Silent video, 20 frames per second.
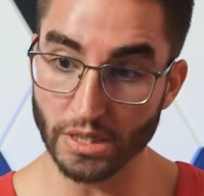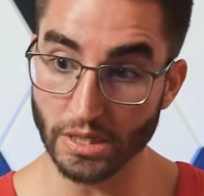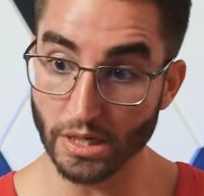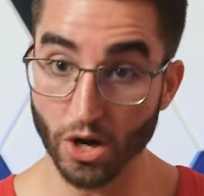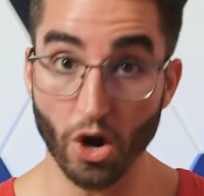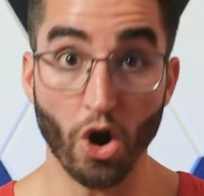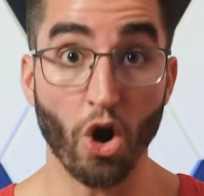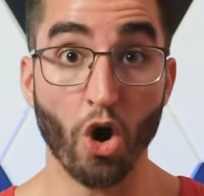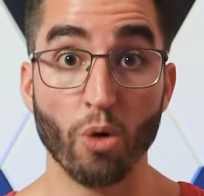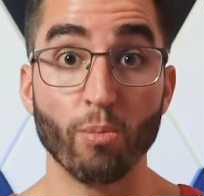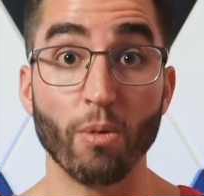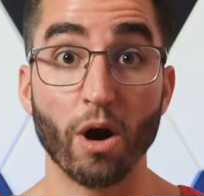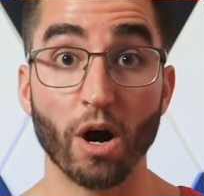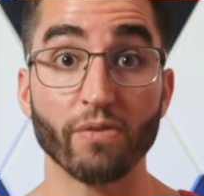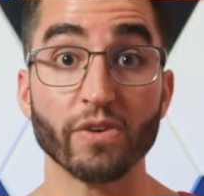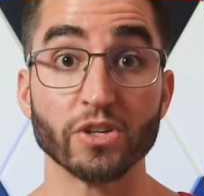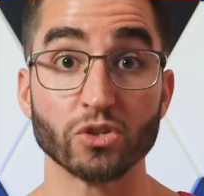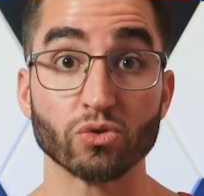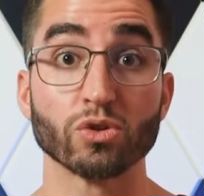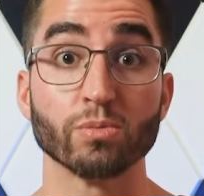home office
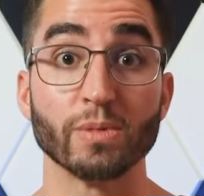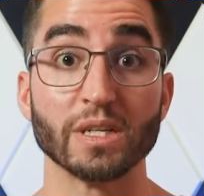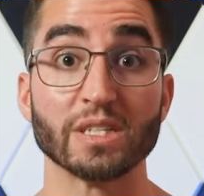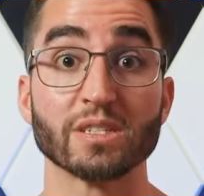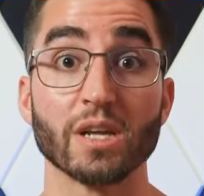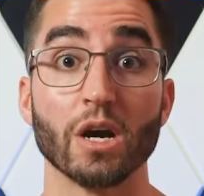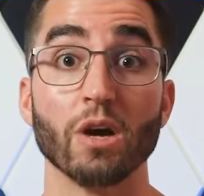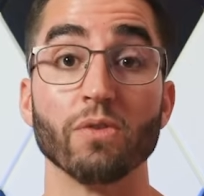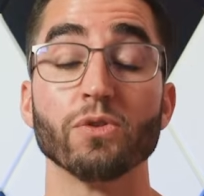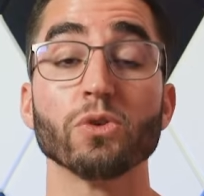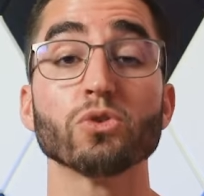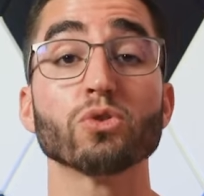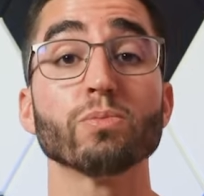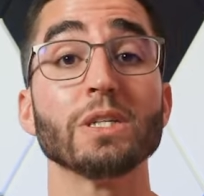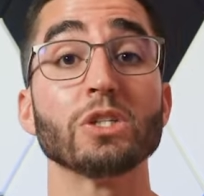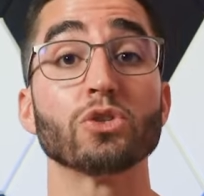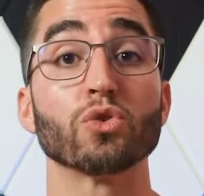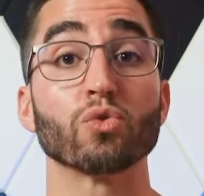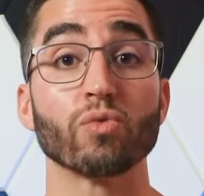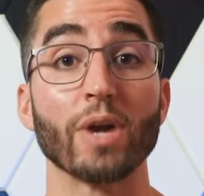room itself, those would be
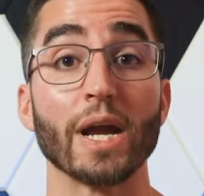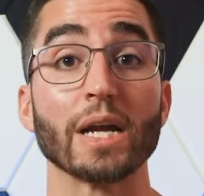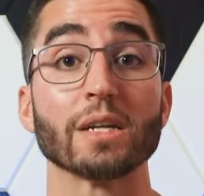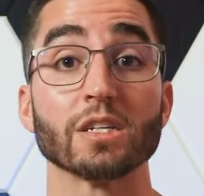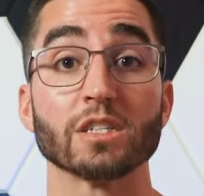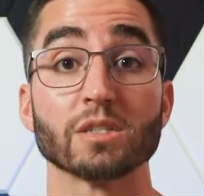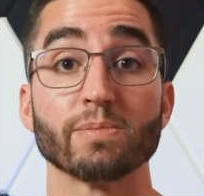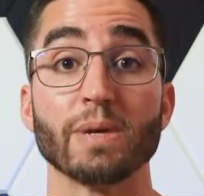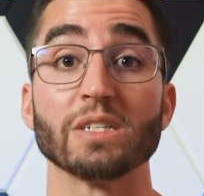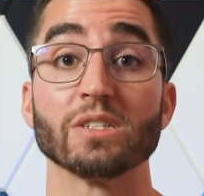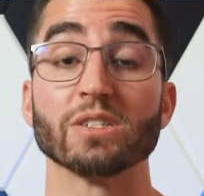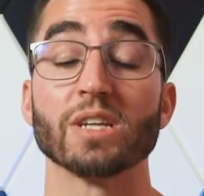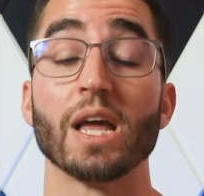direct expenses.